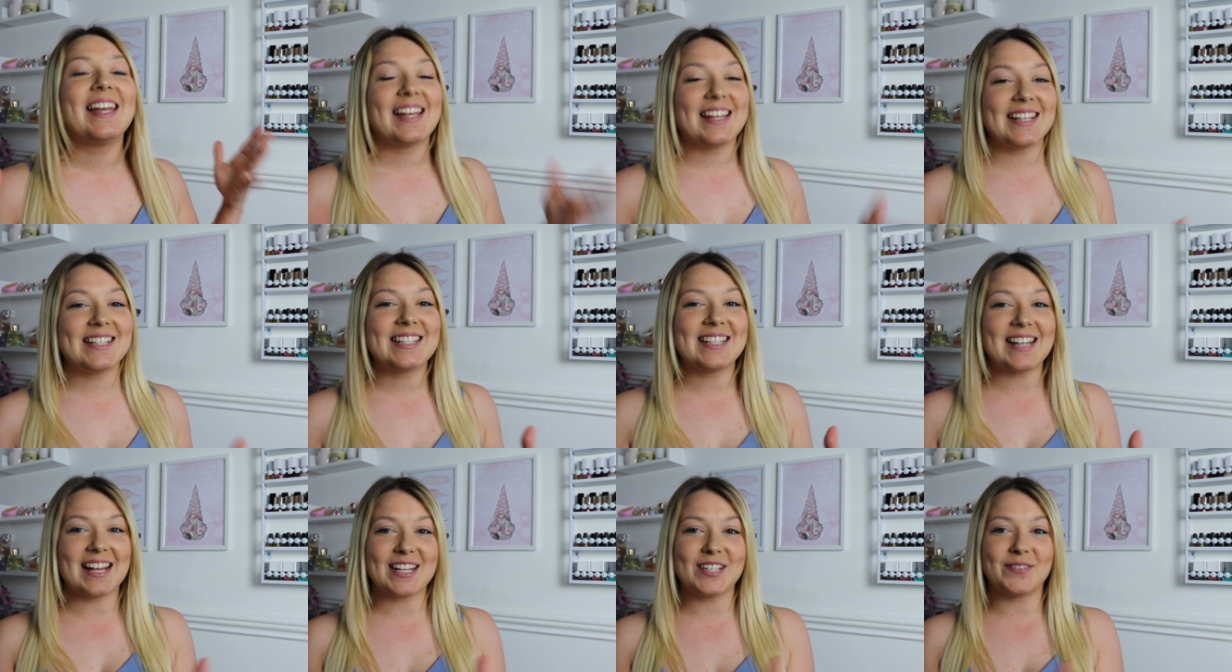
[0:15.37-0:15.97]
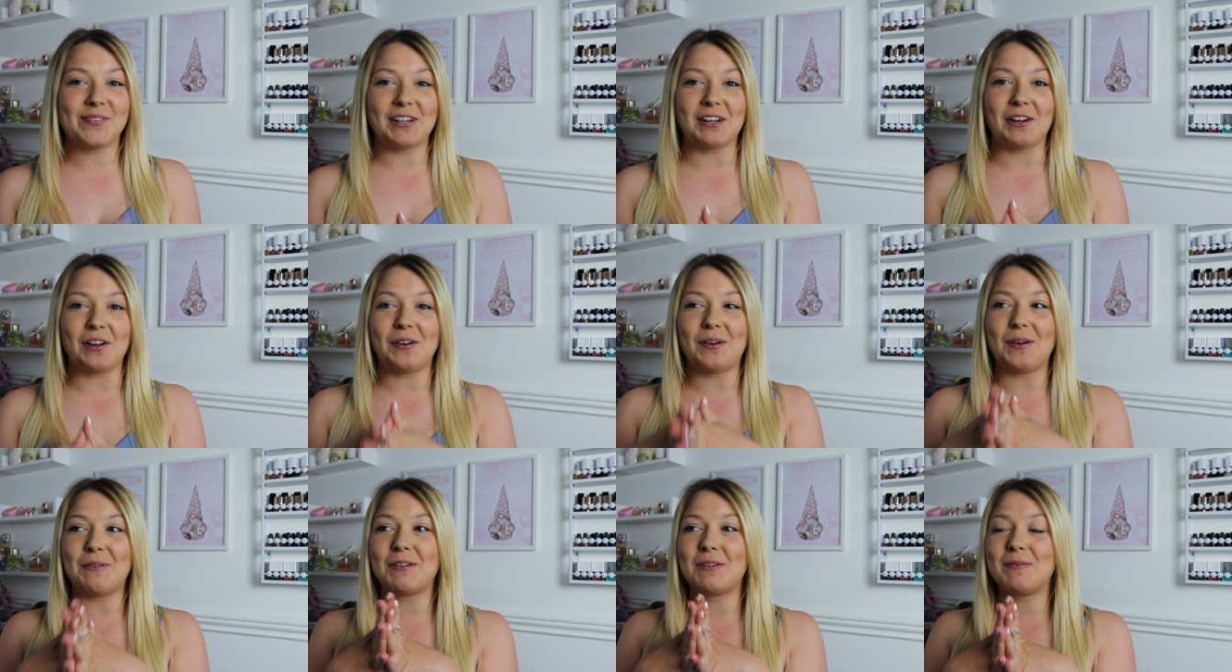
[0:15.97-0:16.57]
In today's video,
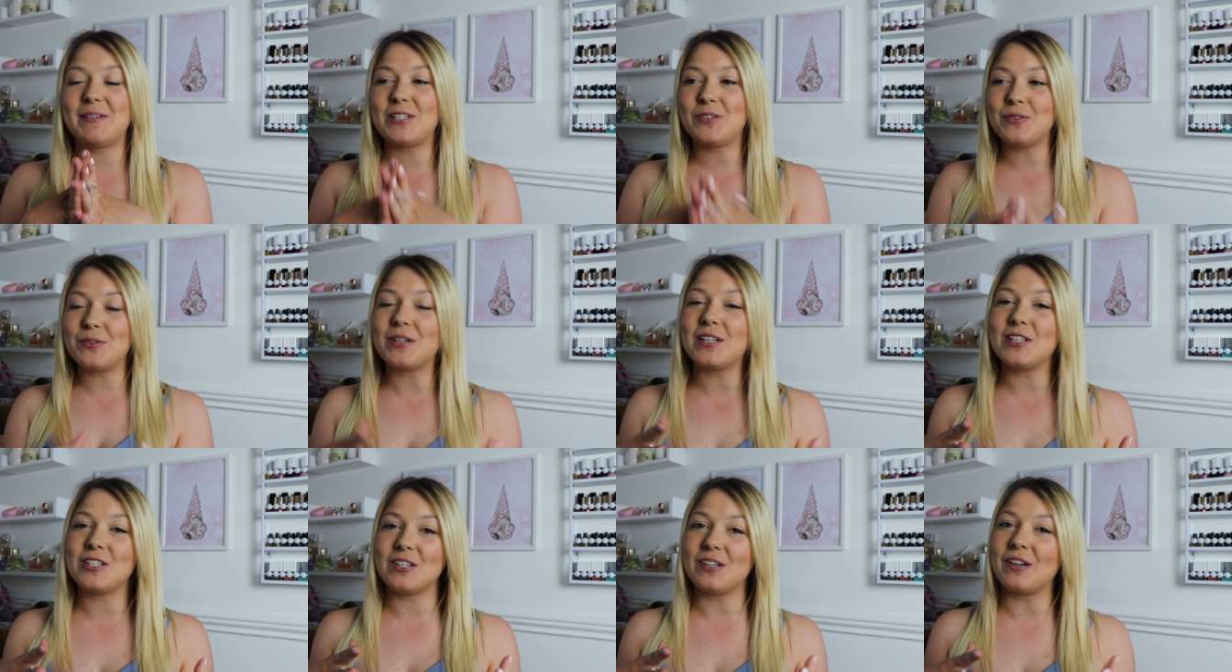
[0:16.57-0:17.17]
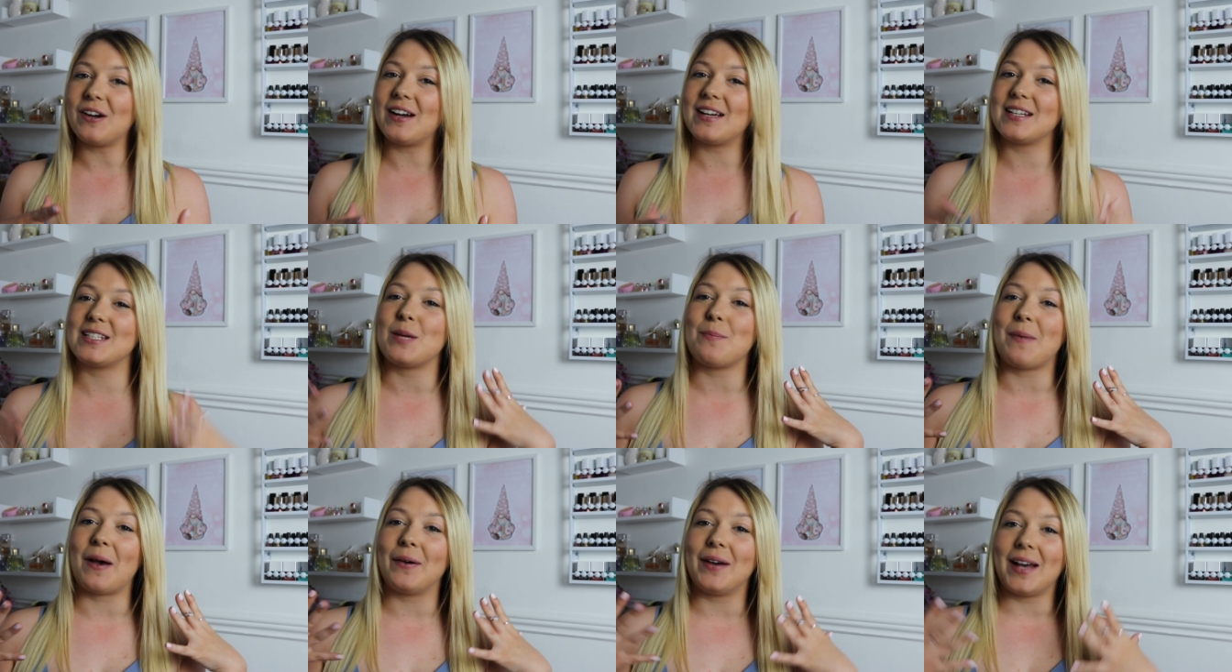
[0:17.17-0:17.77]
I'm going to be talking to you guys
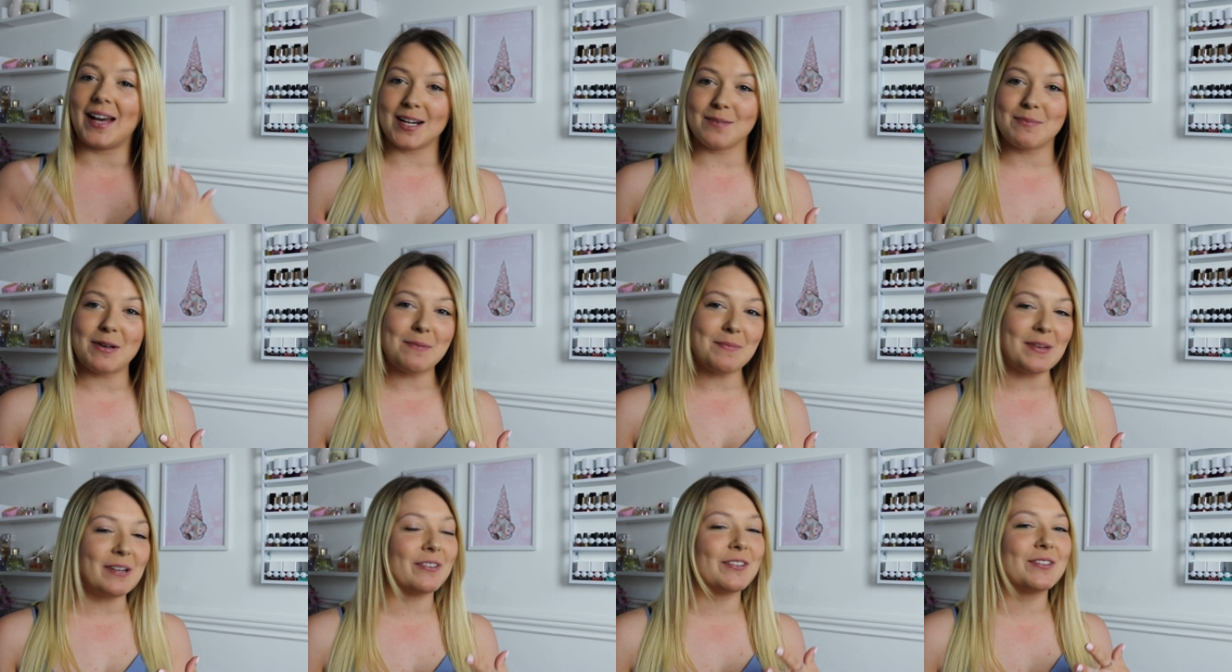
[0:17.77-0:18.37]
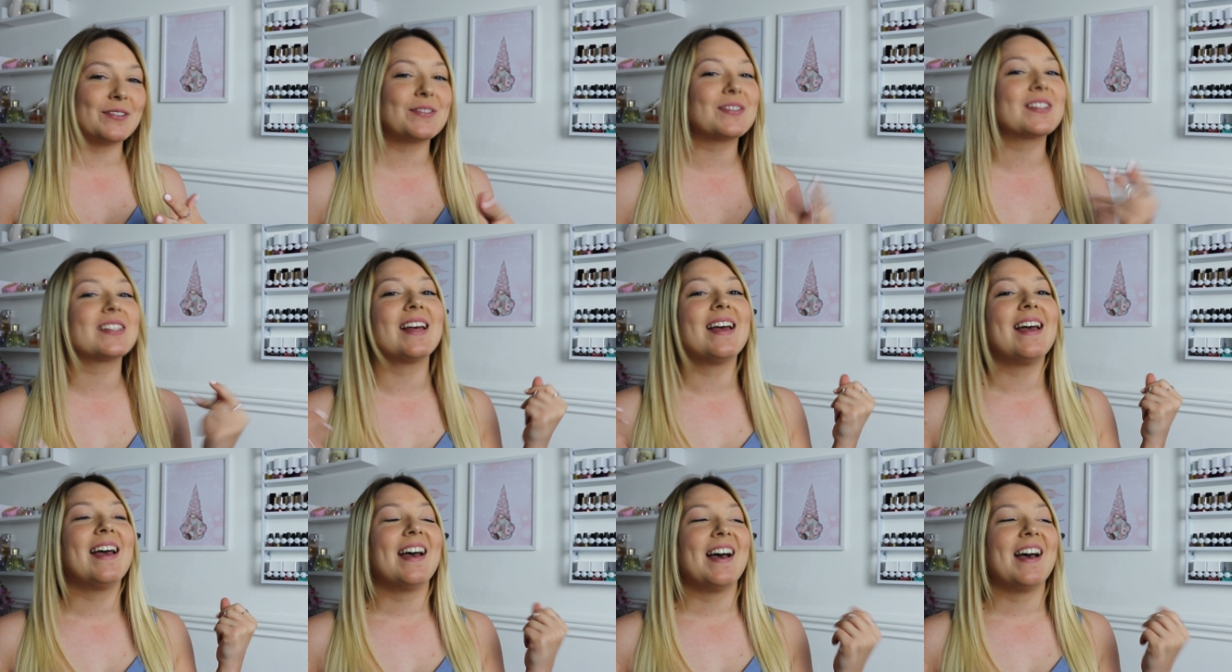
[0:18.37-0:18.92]
about Annabelle Minerals.